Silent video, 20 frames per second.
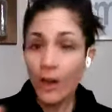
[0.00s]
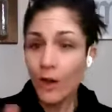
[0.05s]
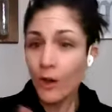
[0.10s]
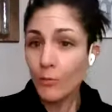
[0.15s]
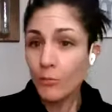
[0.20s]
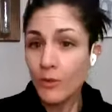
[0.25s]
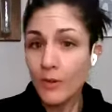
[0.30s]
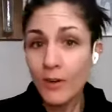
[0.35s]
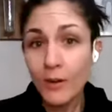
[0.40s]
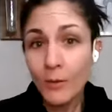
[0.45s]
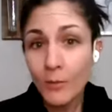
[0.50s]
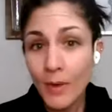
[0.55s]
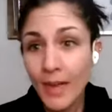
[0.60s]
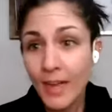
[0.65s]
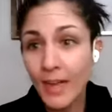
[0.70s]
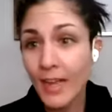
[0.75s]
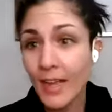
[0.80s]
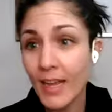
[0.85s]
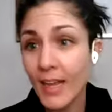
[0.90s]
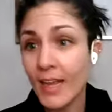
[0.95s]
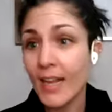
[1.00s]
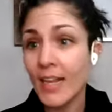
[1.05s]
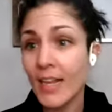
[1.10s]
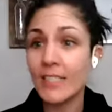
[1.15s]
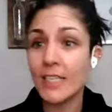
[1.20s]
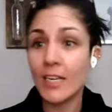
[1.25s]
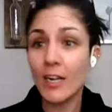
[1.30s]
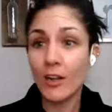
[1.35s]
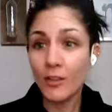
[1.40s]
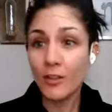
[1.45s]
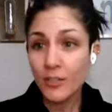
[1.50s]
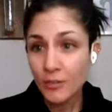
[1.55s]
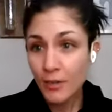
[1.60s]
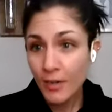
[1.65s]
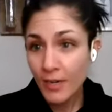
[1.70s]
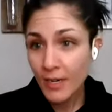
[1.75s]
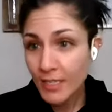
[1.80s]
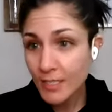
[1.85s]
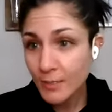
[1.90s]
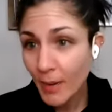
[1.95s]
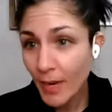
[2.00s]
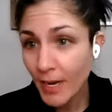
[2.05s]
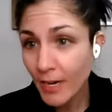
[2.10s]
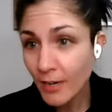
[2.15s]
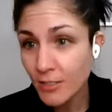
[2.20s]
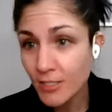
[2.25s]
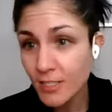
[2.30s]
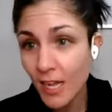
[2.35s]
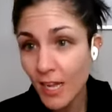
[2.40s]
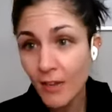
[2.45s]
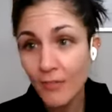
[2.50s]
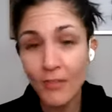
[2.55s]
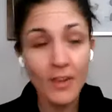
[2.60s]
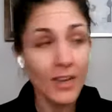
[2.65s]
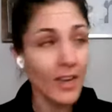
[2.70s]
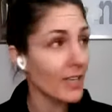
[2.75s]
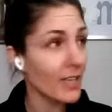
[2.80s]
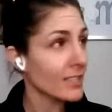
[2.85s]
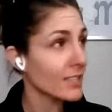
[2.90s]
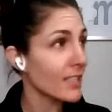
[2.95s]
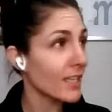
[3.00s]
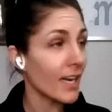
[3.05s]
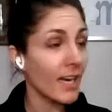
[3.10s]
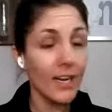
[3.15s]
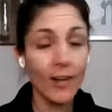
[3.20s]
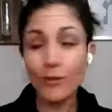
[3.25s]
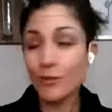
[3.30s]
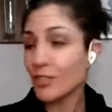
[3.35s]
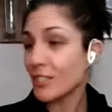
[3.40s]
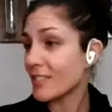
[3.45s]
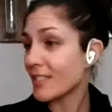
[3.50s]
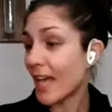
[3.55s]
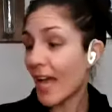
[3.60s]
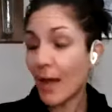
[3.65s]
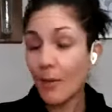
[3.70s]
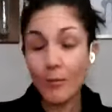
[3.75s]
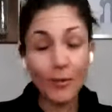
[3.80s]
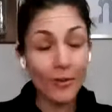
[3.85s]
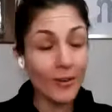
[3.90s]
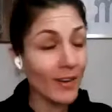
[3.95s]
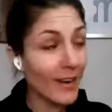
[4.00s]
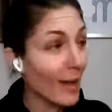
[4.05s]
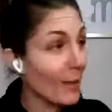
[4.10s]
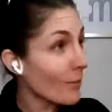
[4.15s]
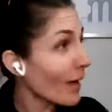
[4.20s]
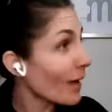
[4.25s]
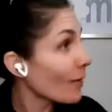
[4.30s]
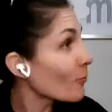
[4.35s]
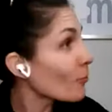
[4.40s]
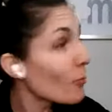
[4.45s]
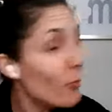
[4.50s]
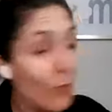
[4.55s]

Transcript: Homegirl went in and did all the trainings by herself. And next thing I know, she's emerald. And I'm like,